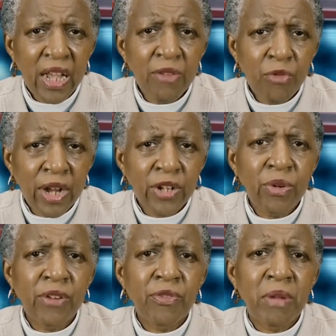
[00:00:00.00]

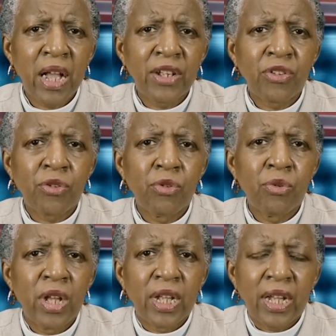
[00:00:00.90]
graduated from high
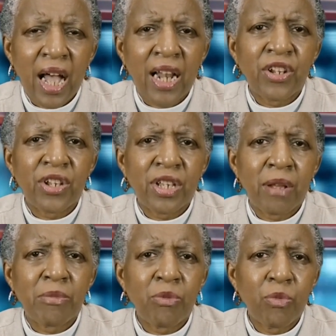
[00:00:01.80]
school. College is
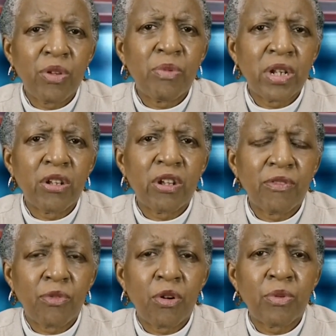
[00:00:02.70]
something we've been looking
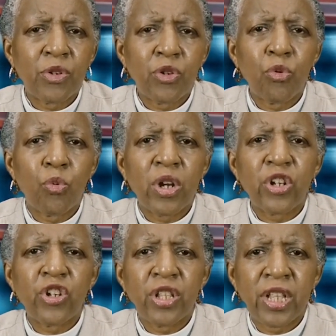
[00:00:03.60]
forward to. Where
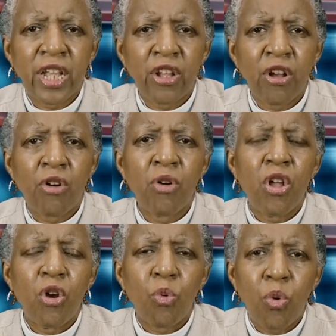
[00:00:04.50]
should they go?
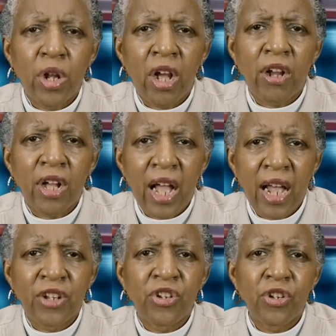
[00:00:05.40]
What are
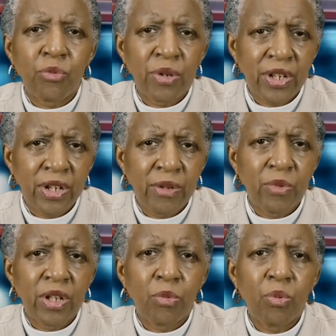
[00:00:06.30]
colleges wrestling
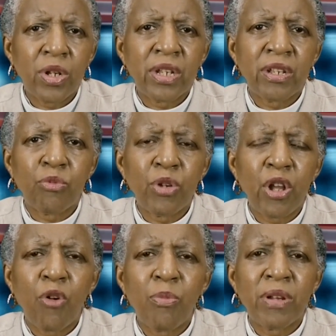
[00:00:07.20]
with? What does
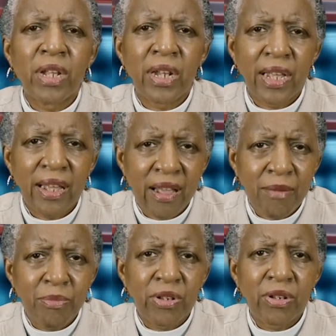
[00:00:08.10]
reopening a
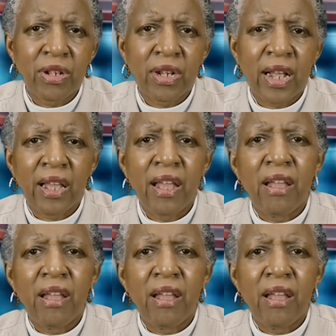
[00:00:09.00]
campus look like?